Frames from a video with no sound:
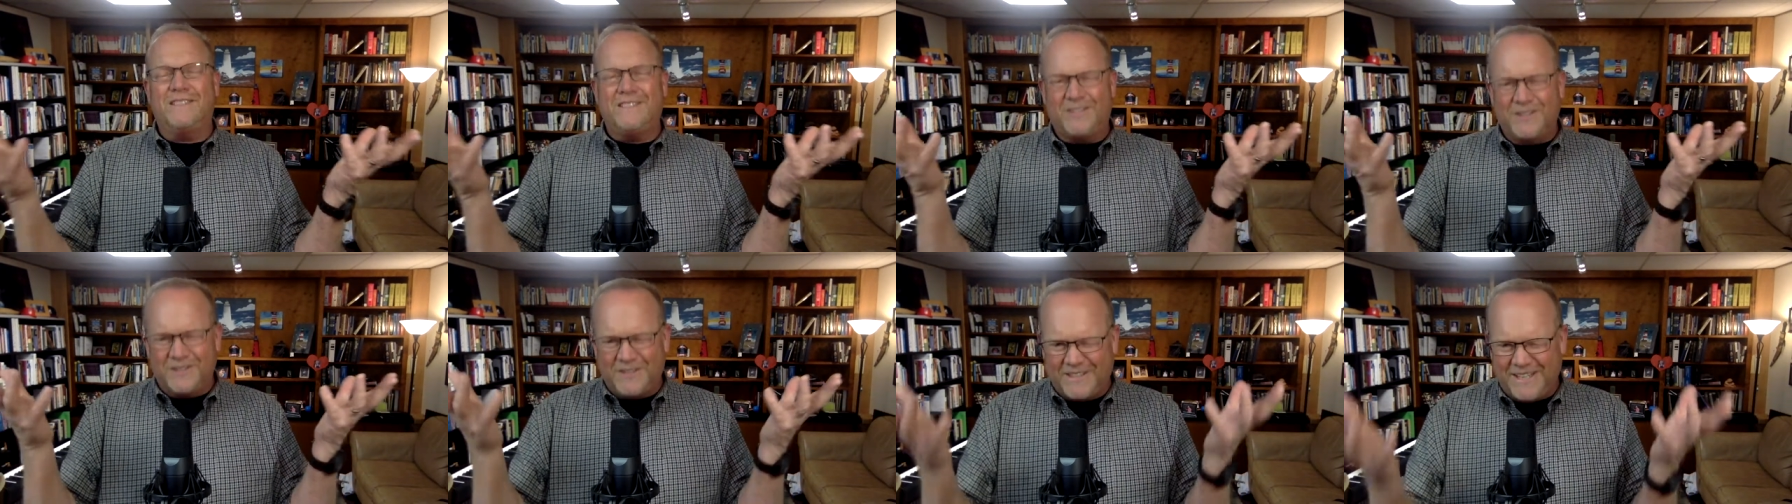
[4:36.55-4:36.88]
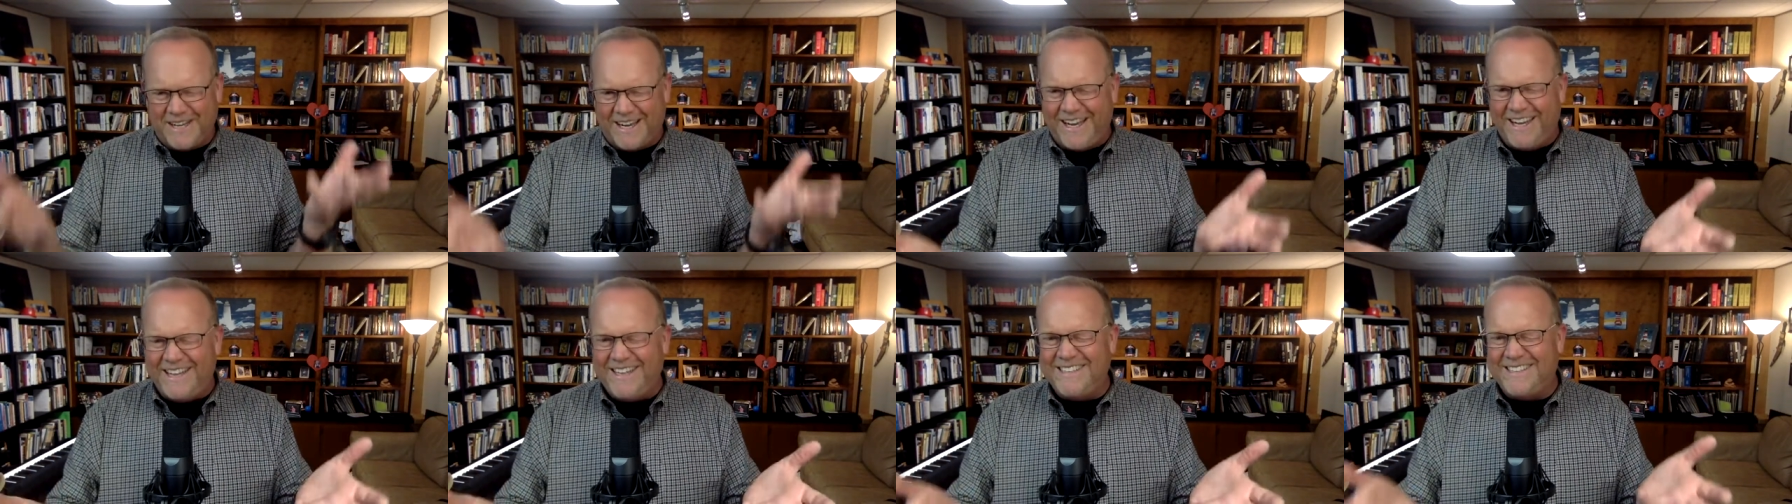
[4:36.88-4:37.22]
So
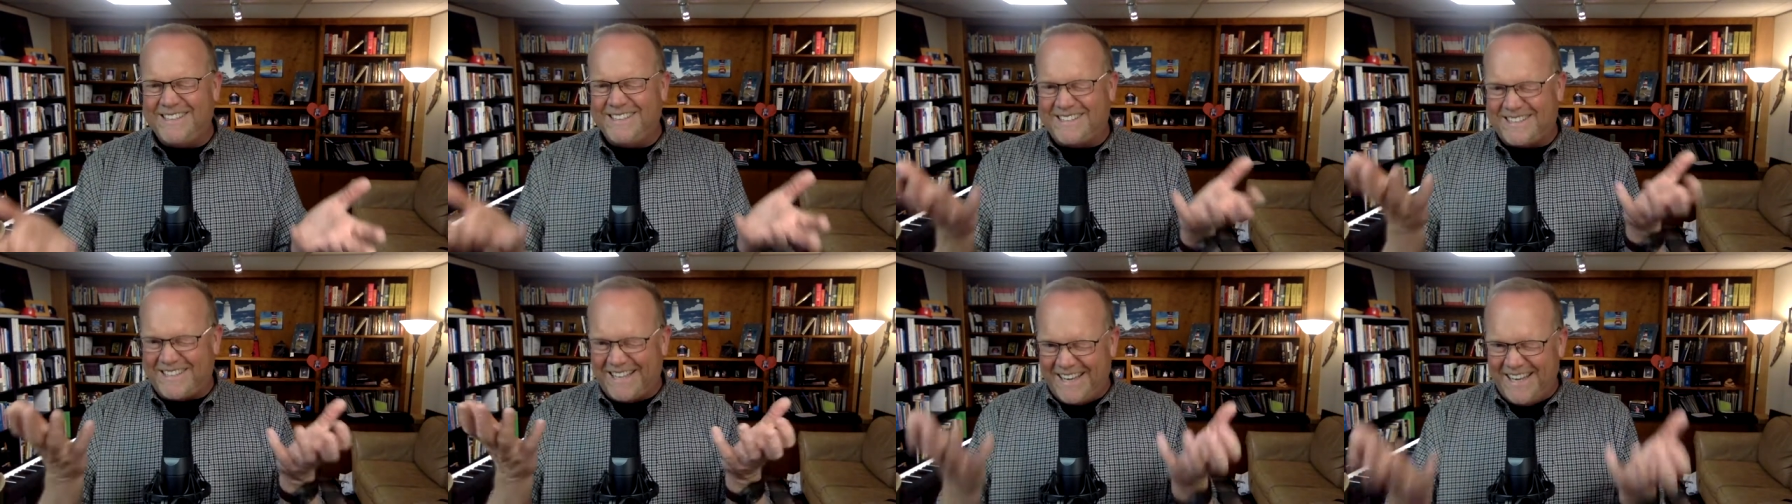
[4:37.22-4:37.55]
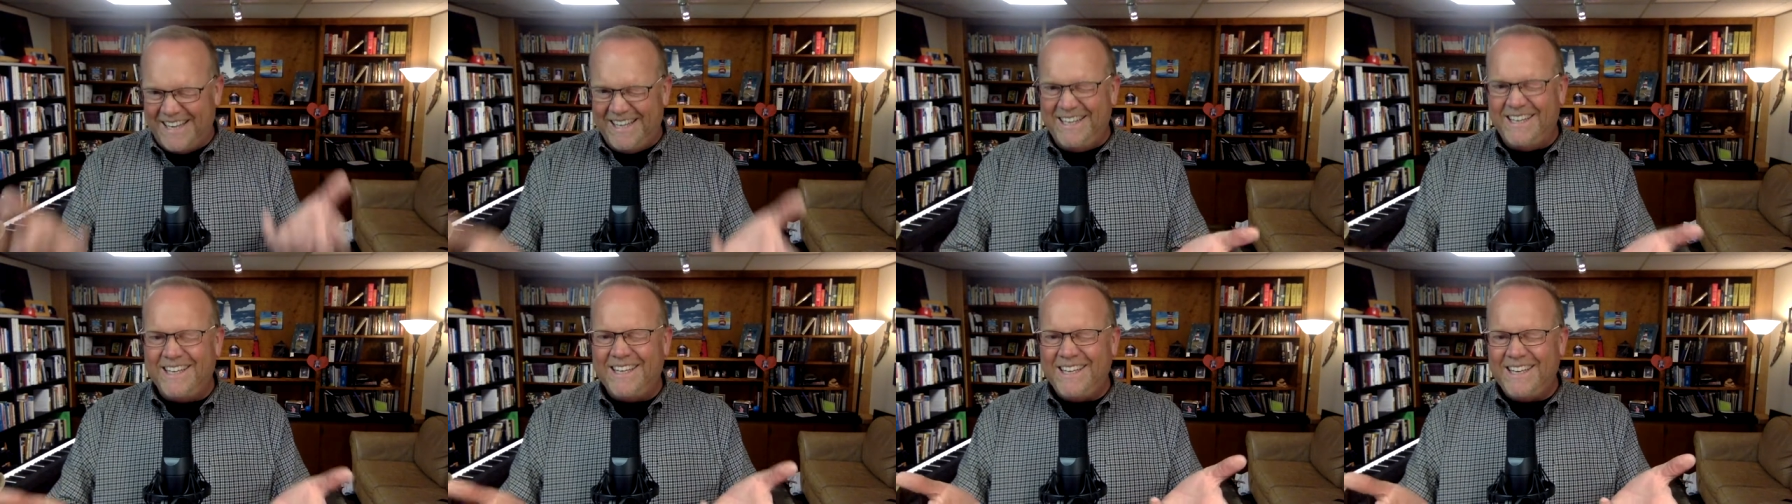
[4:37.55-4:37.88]
God
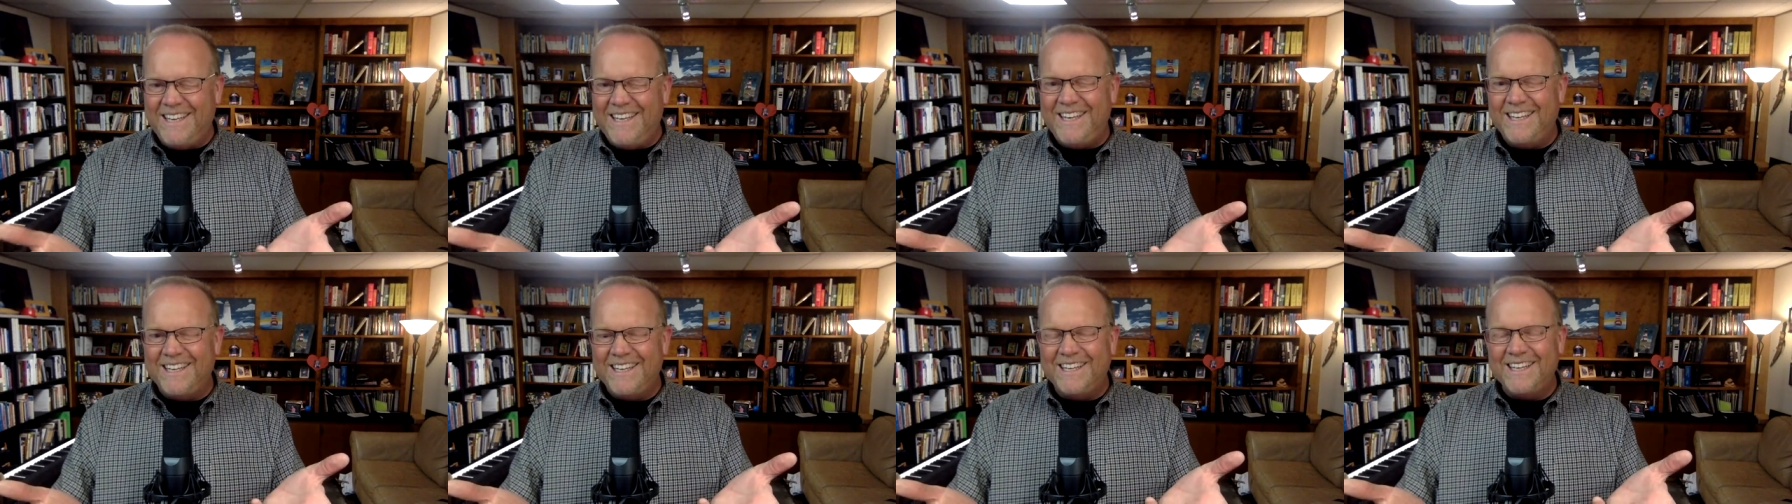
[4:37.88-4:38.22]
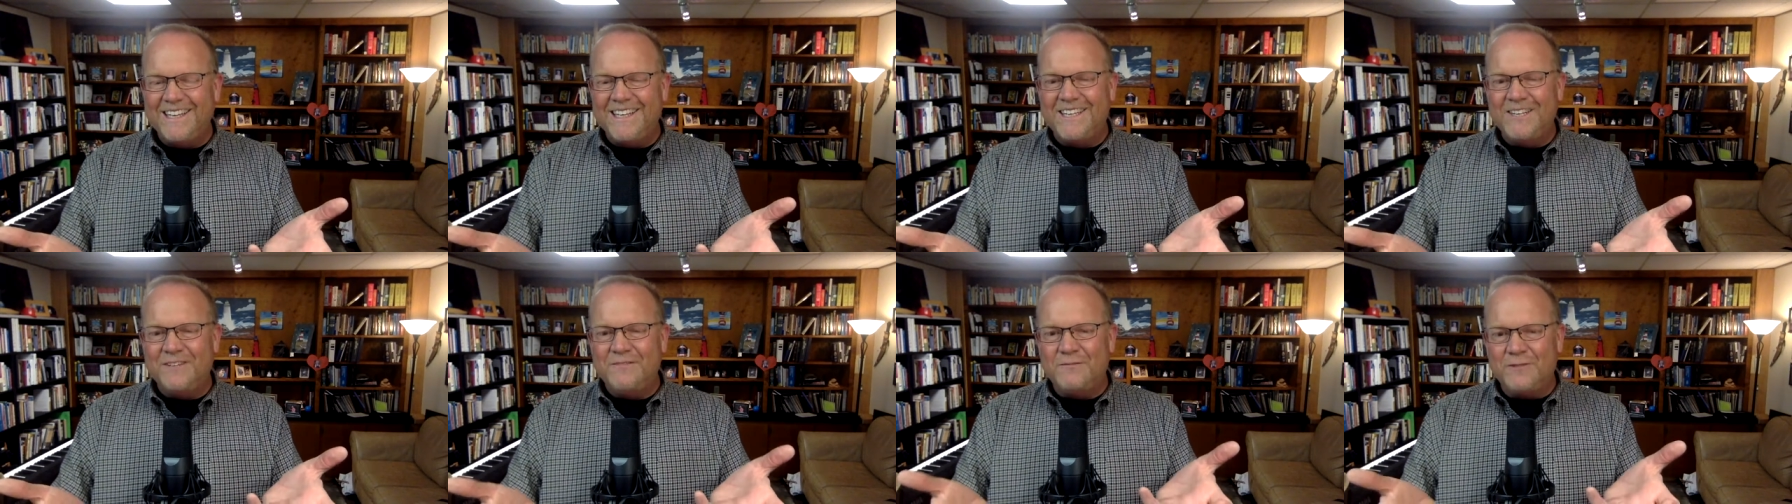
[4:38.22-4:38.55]
intended
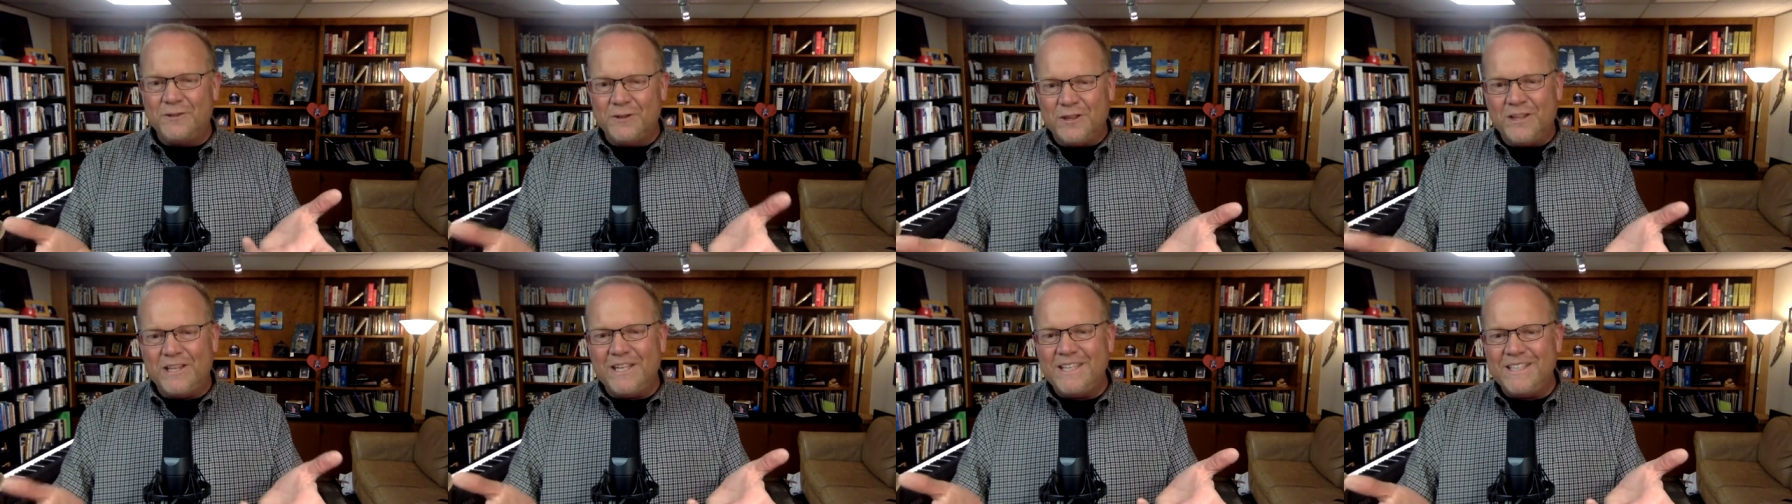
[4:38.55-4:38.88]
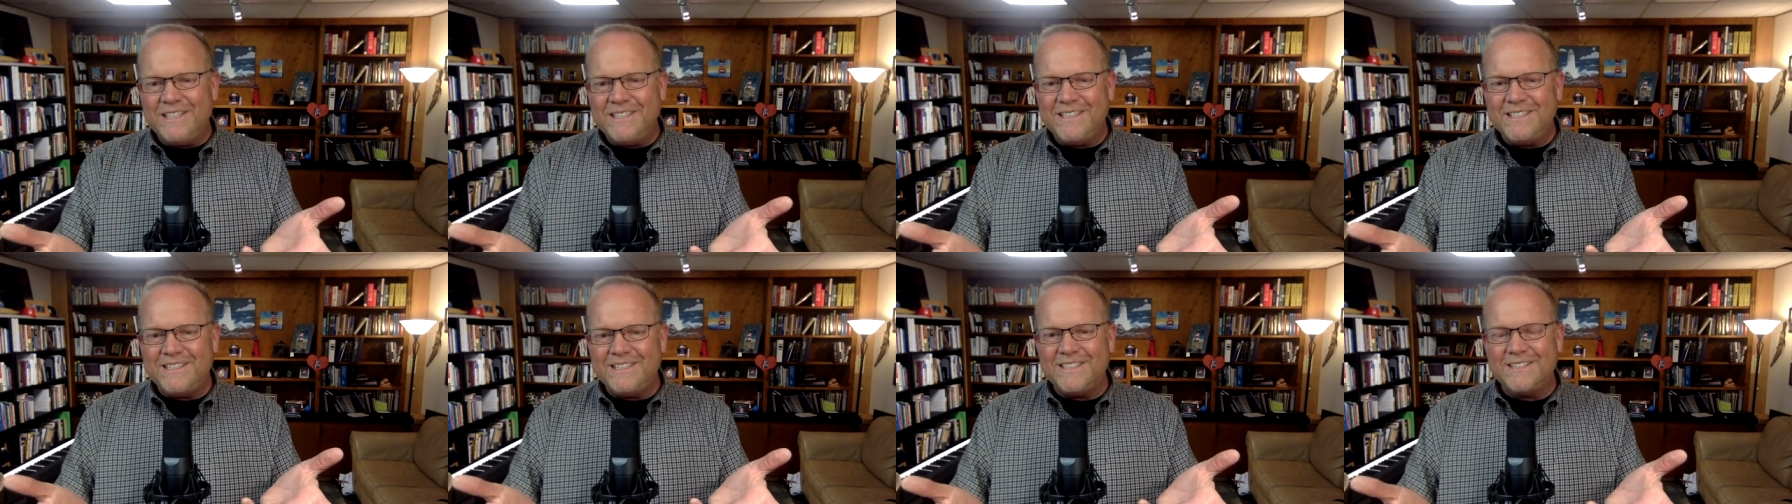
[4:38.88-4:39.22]
for
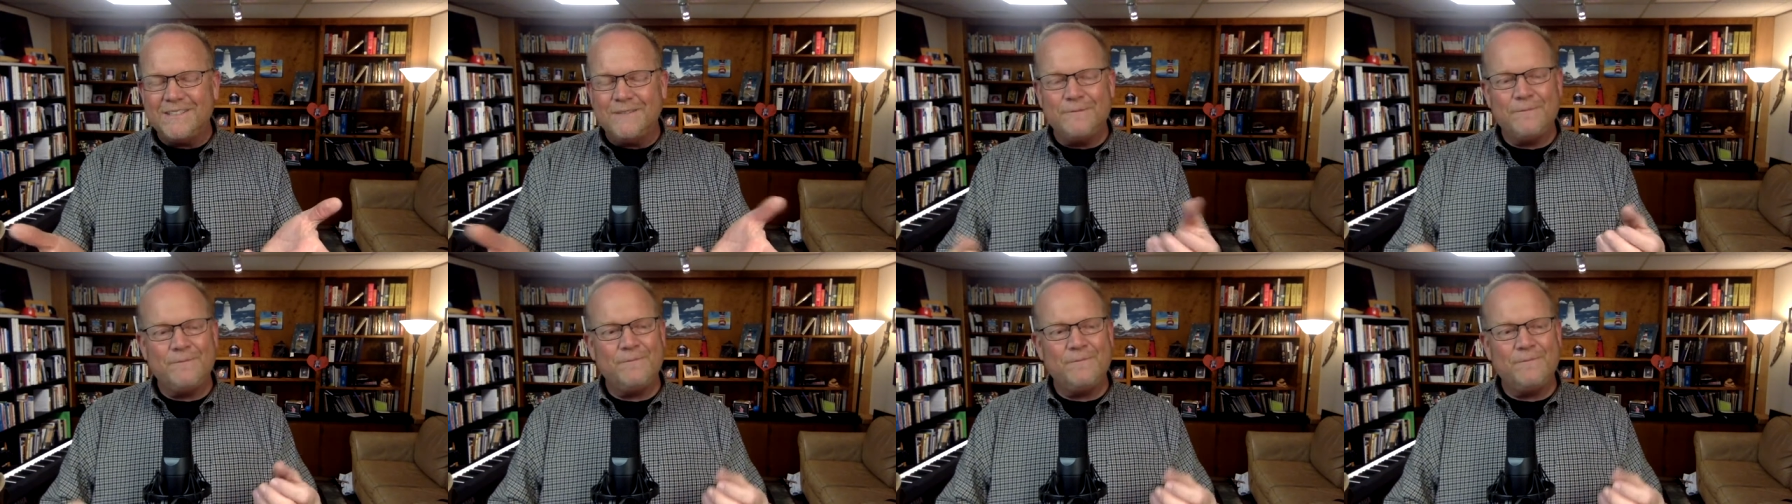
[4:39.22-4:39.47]
this.